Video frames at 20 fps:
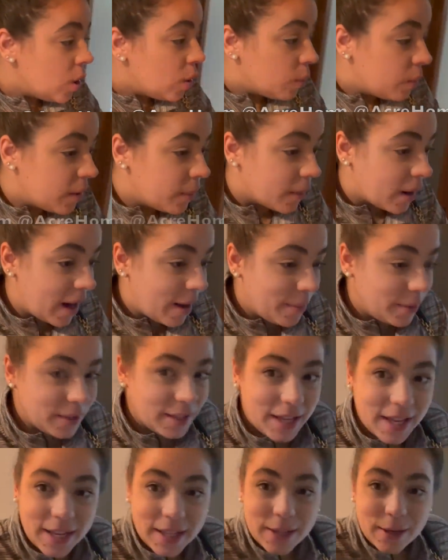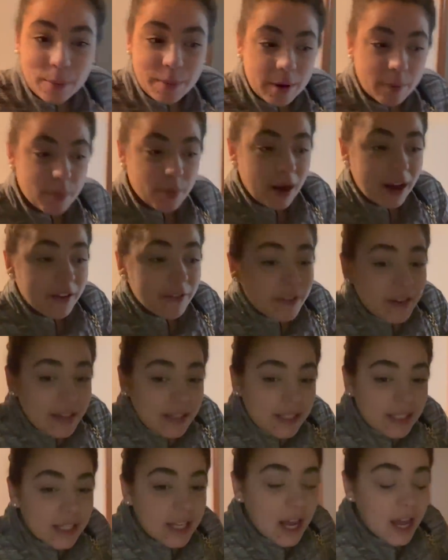We were able to get a little bit of
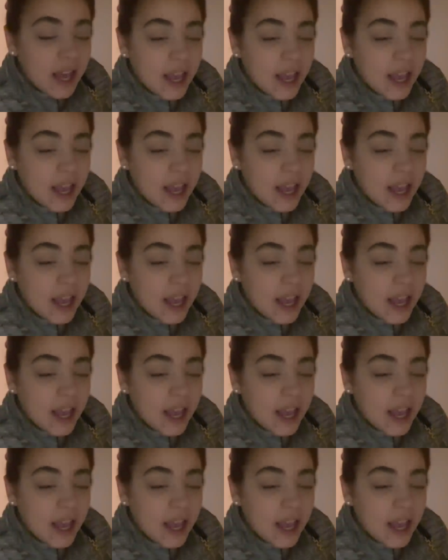breakfast